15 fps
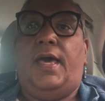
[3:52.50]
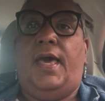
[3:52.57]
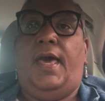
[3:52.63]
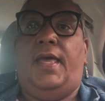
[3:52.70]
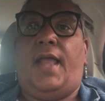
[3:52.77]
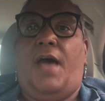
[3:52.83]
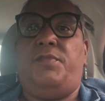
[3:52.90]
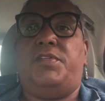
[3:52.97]

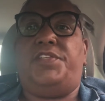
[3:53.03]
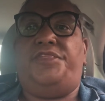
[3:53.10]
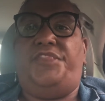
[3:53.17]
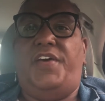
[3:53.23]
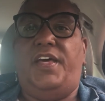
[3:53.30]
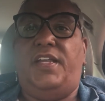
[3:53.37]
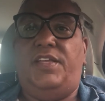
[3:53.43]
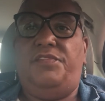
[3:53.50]
and I was
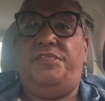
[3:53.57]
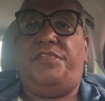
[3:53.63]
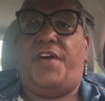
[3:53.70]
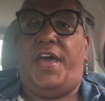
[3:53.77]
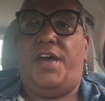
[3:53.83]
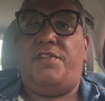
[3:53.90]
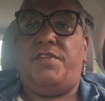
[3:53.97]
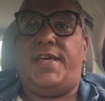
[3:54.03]
feeling
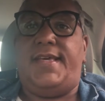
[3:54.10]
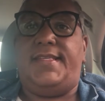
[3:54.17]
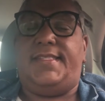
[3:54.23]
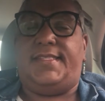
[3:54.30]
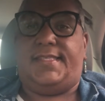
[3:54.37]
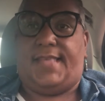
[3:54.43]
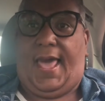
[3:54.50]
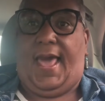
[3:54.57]
very
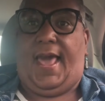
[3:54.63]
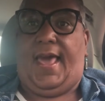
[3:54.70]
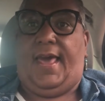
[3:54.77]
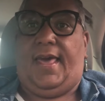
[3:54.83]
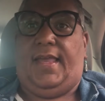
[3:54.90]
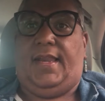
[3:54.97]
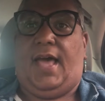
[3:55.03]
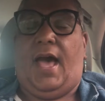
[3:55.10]

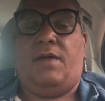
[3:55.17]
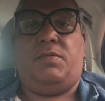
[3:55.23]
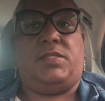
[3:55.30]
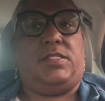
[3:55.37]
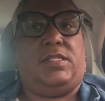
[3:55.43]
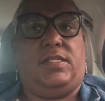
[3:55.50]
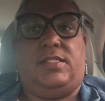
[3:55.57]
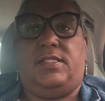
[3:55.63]
sad. I was
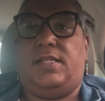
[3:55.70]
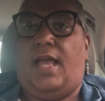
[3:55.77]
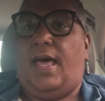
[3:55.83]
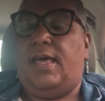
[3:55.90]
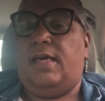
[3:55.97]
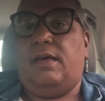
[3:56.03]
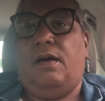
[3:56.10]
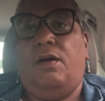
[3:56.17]
just
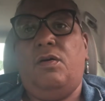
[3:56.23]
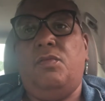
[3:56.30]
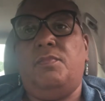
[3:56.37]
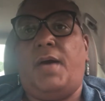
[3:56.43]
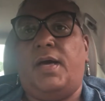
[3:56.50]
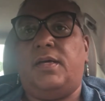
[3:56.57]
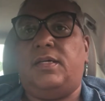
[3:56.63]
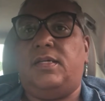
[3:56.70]
like, oh
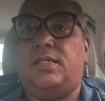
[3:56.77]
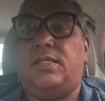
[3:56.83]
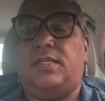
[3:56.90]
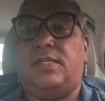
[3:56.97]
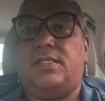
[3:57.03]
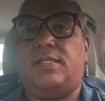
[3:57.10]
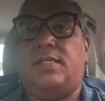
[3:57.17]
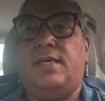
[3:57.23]
my
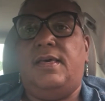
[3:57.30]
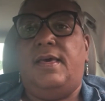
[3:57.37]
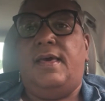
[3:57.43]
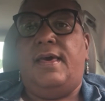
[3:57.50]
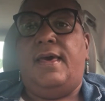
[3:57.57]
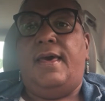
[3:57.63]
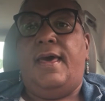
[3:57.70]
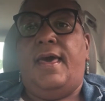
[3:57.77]
goodness.
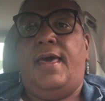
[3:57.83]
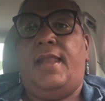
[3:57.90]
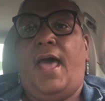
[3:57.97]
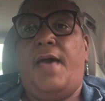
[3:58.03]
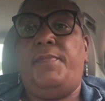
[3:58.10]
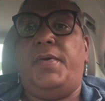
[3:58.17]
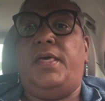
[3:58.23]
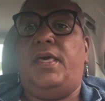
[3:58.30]
And
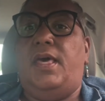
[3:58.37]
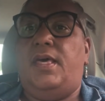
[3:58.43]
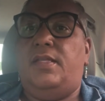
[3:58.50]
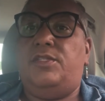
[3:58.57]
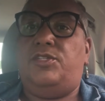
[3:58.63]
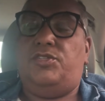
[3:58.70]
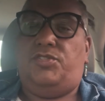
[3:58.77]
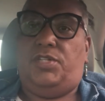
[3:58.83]
I began
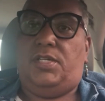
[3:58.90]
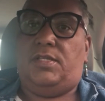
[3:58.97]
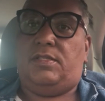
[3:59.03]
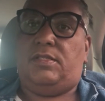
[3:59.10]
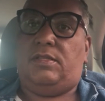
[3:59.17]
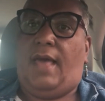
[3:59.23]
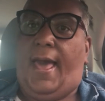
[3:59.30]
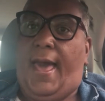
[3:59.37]
to
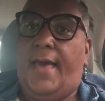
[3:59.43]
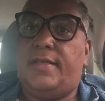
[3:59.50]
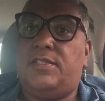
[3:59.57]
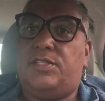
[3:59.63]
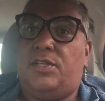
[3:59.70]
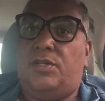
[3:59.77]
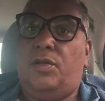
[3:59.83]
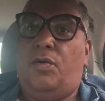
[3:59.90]
just
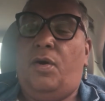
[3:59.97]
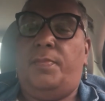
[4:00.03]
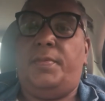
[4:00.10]
ask the Lord,